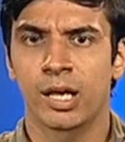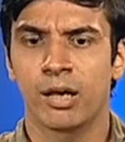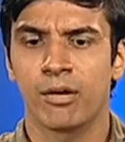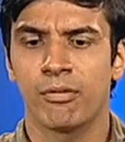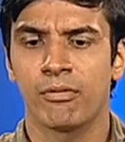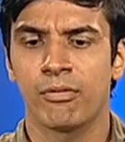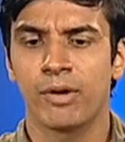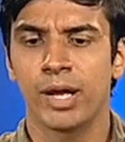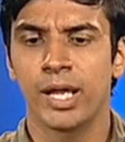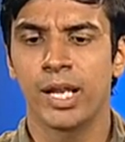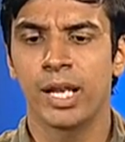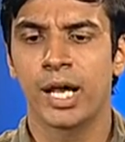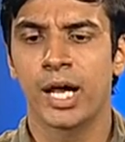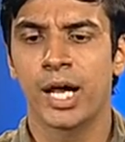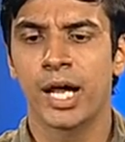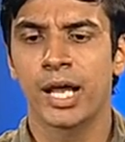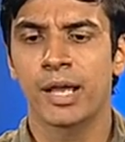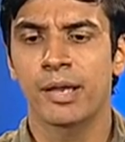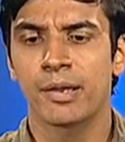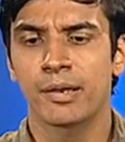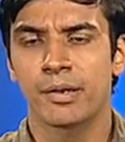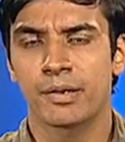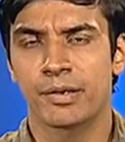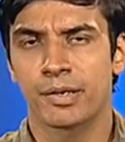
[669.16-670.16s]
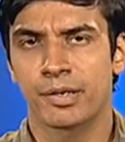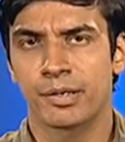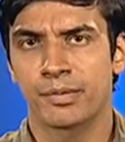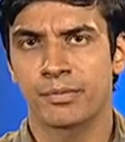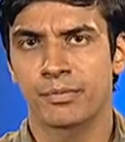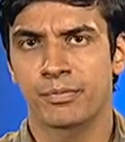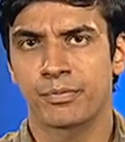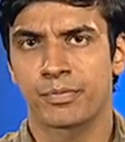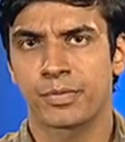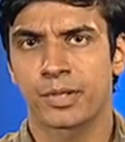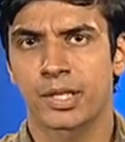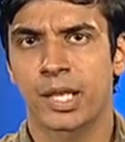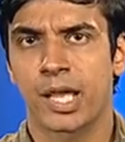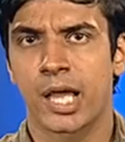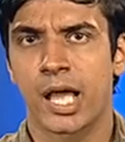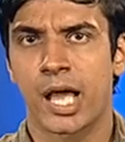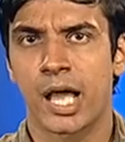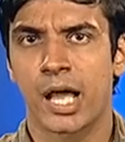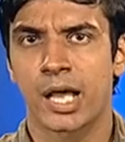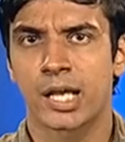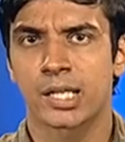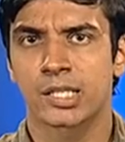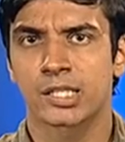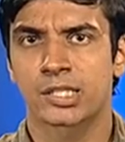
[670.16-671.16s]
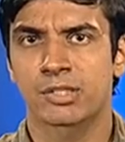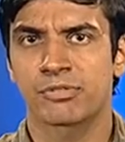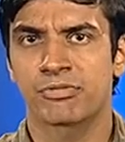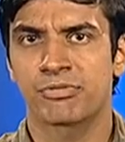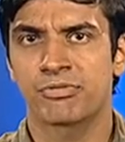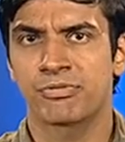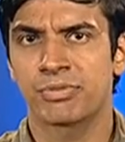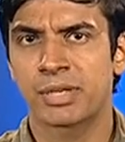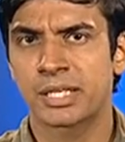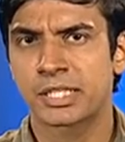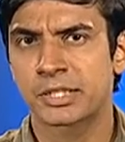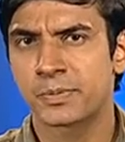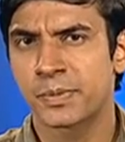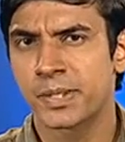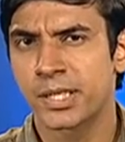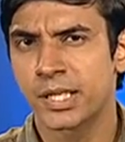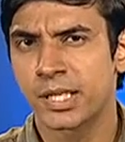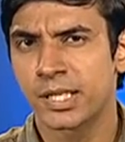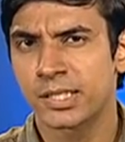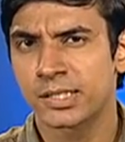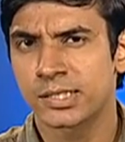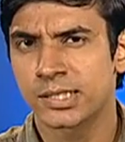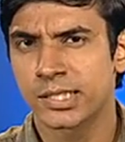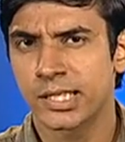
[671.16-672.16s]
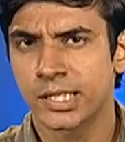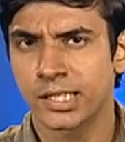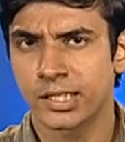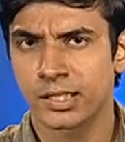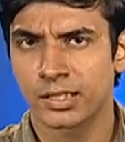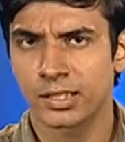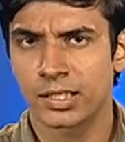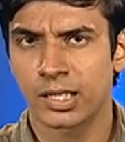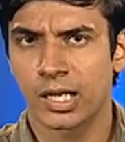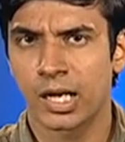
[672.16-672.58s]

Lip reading: while I am experiencing